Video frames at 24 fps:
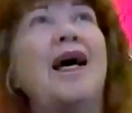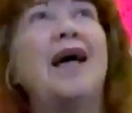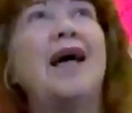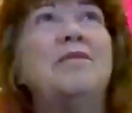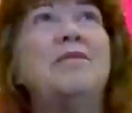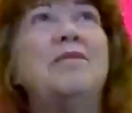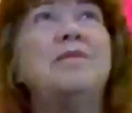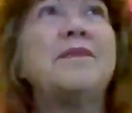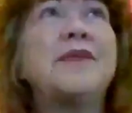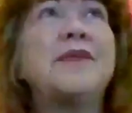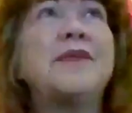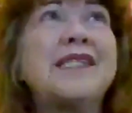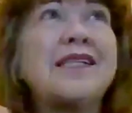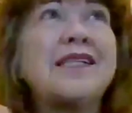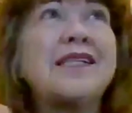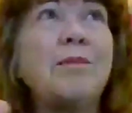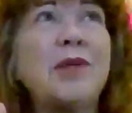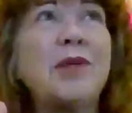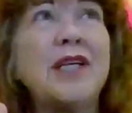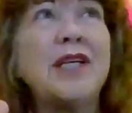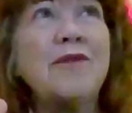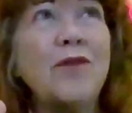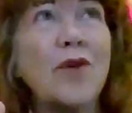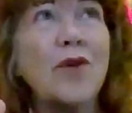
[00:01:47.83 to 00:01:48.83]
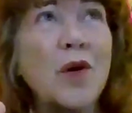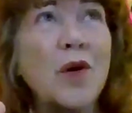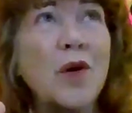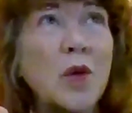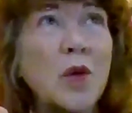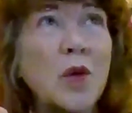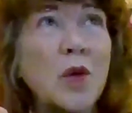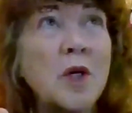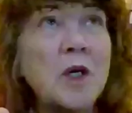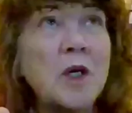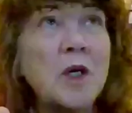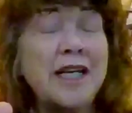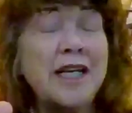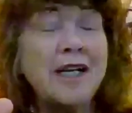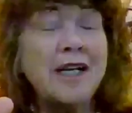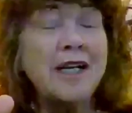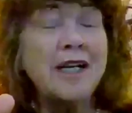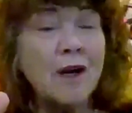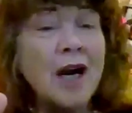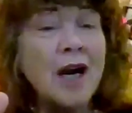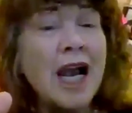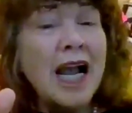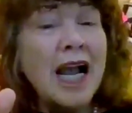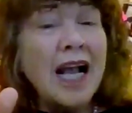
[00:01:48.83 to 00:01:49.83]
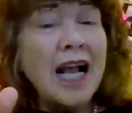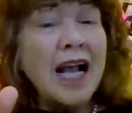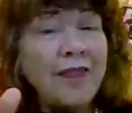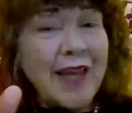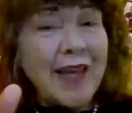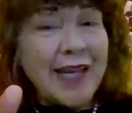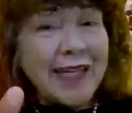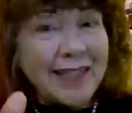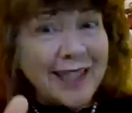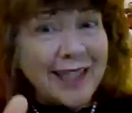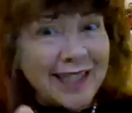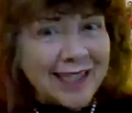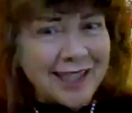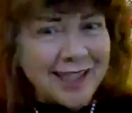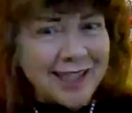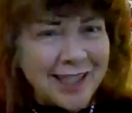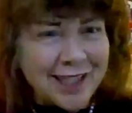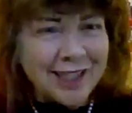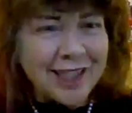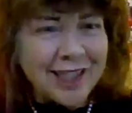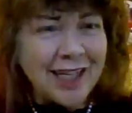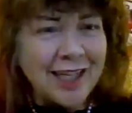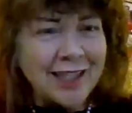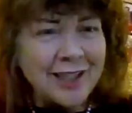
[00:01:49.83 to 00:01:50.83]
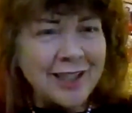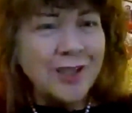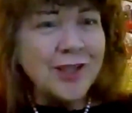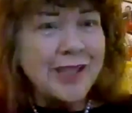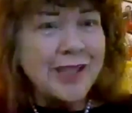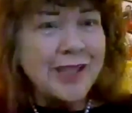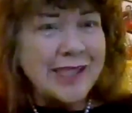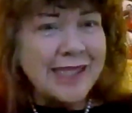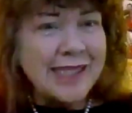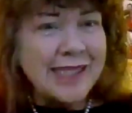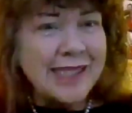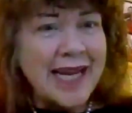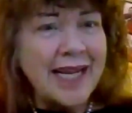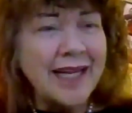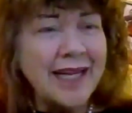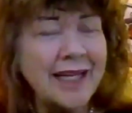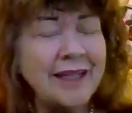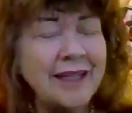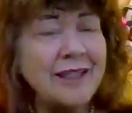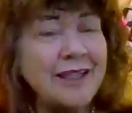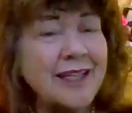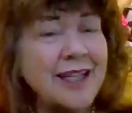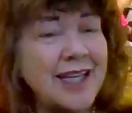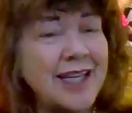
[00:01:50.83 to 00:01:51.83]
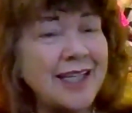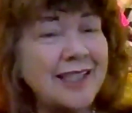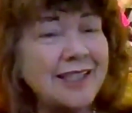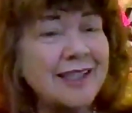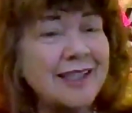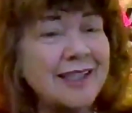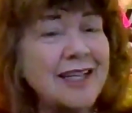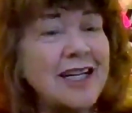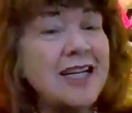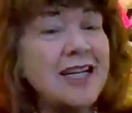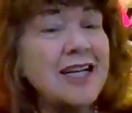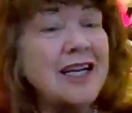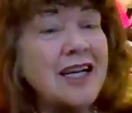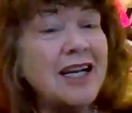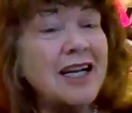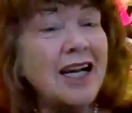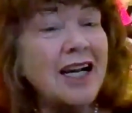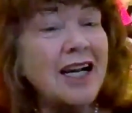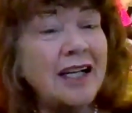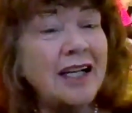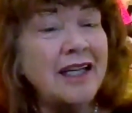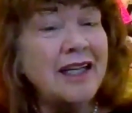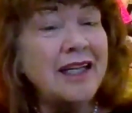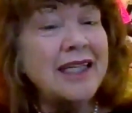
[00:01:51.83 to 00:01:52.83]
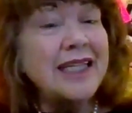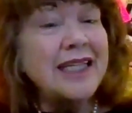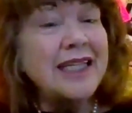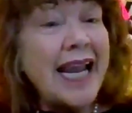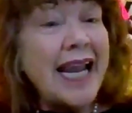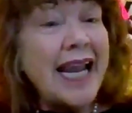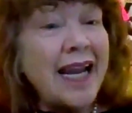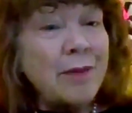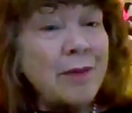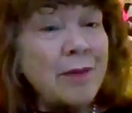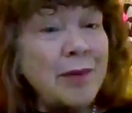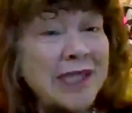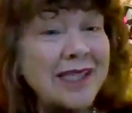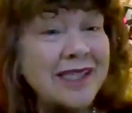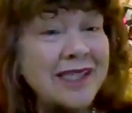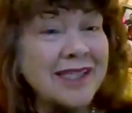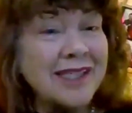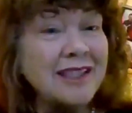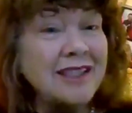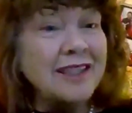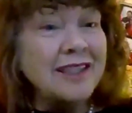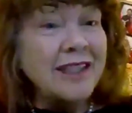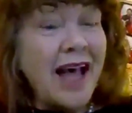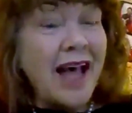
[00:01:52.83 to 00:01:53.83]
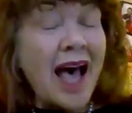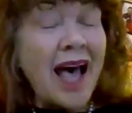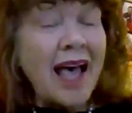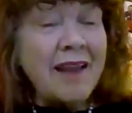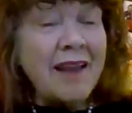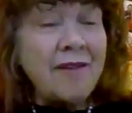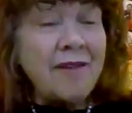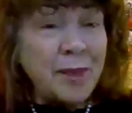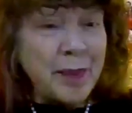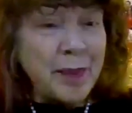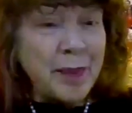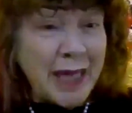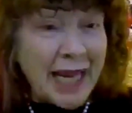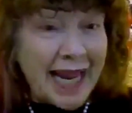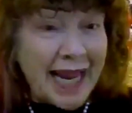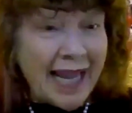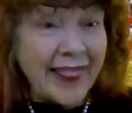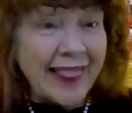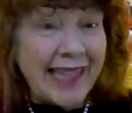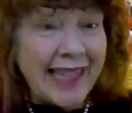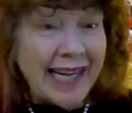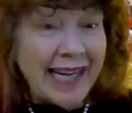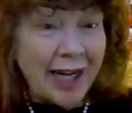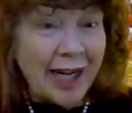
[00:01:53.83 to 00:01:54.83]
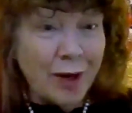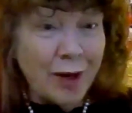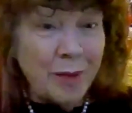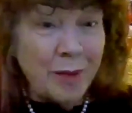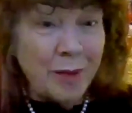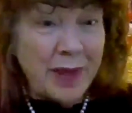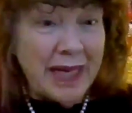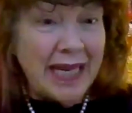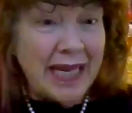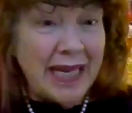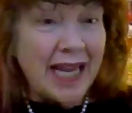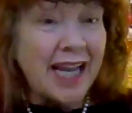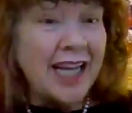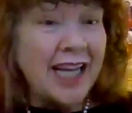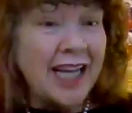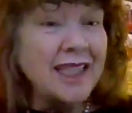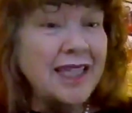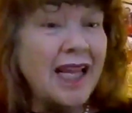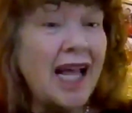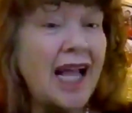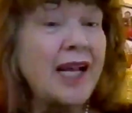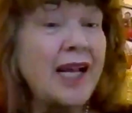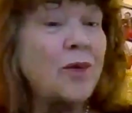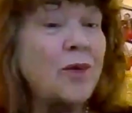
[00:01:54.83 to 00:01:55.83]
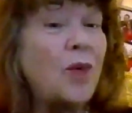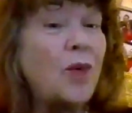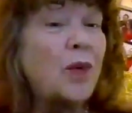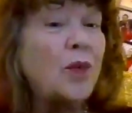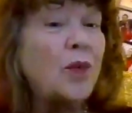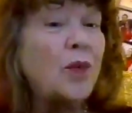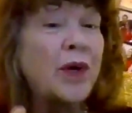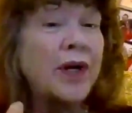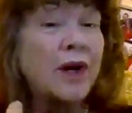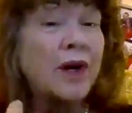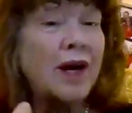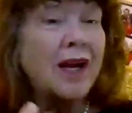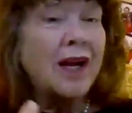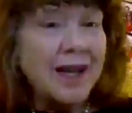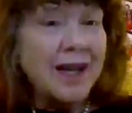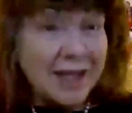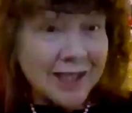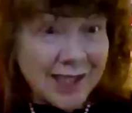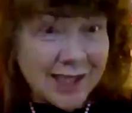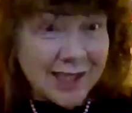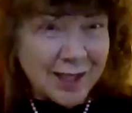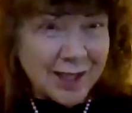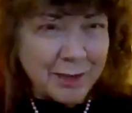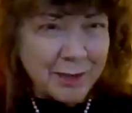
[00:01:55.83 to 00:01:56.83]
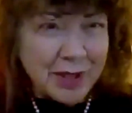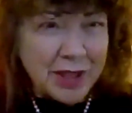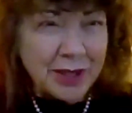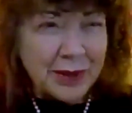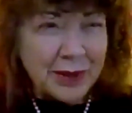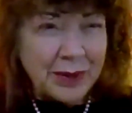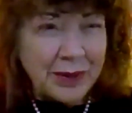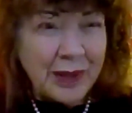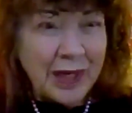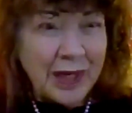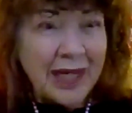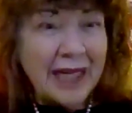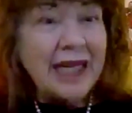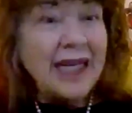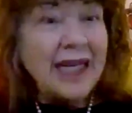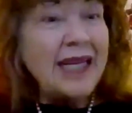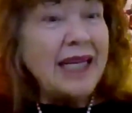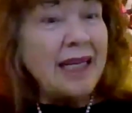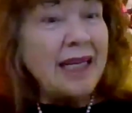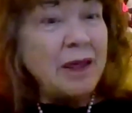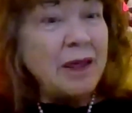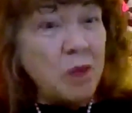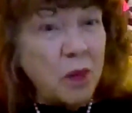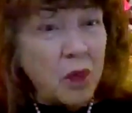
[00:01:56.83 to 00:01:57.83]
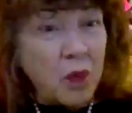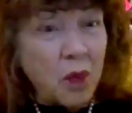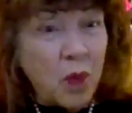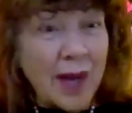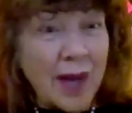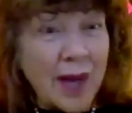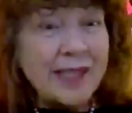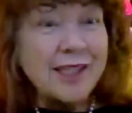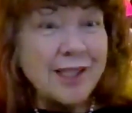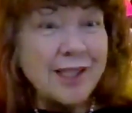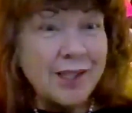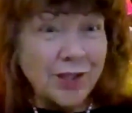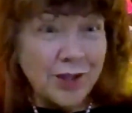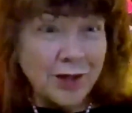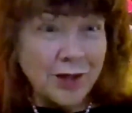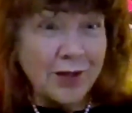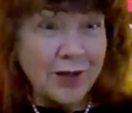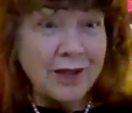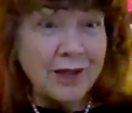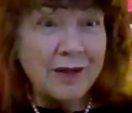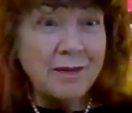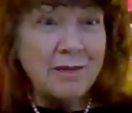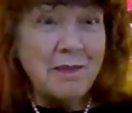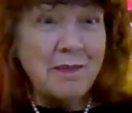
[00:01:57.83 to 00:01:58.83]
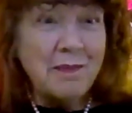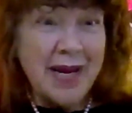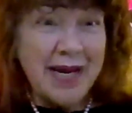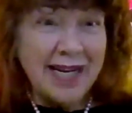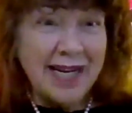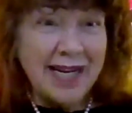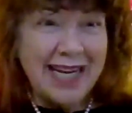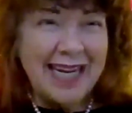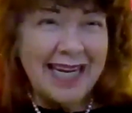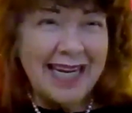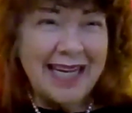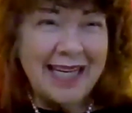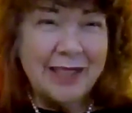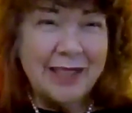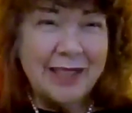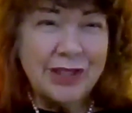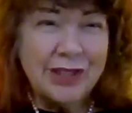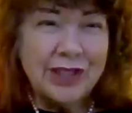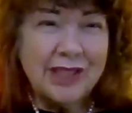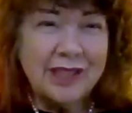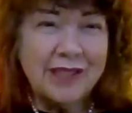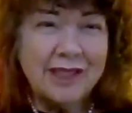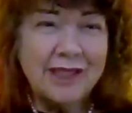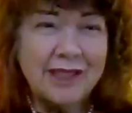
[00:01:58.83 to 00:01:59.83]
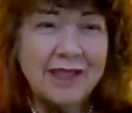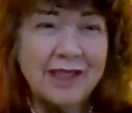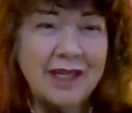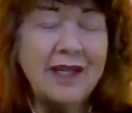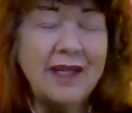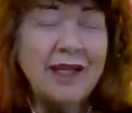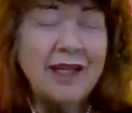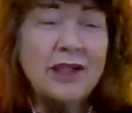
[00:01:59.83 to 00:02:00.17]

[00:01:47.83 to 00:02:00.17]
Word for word: I'm stumbling for a word here. They need to understand that uh, cannabis is a live plant therapy, unlike what we're accustomed to in Western medication.